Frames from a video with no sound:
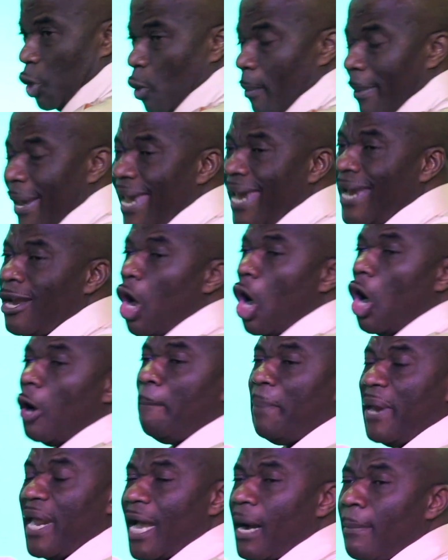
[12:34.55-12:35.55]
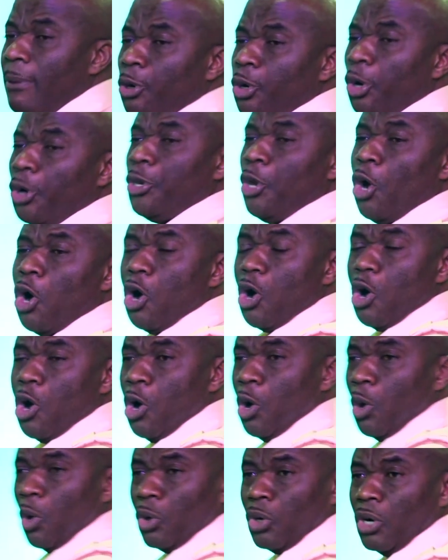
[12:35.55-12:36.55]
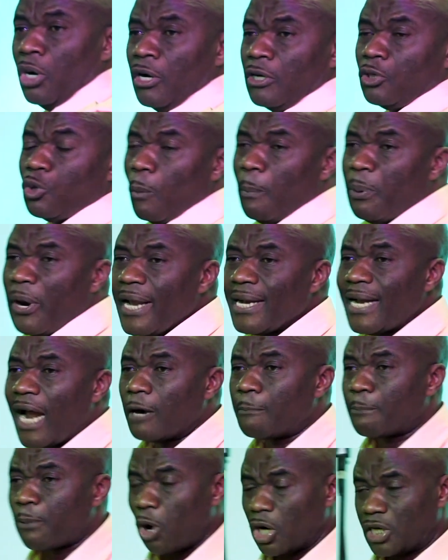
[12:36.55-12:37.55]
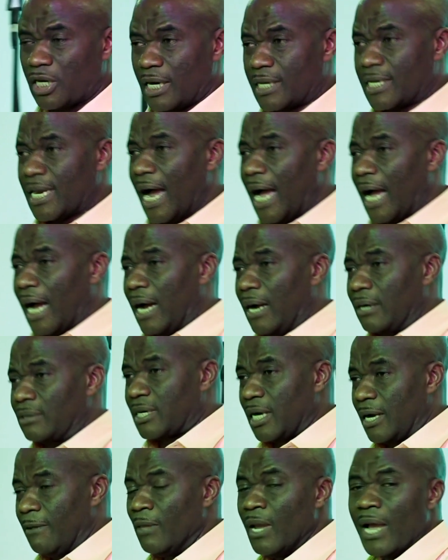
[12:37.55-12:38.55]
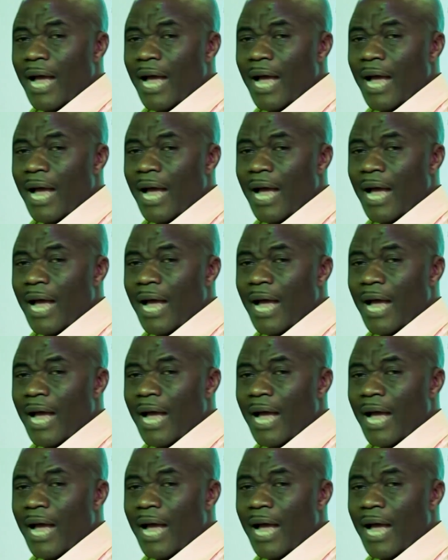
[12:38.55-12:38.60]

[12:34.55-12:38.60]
You may not be able on your own, to bring that project out.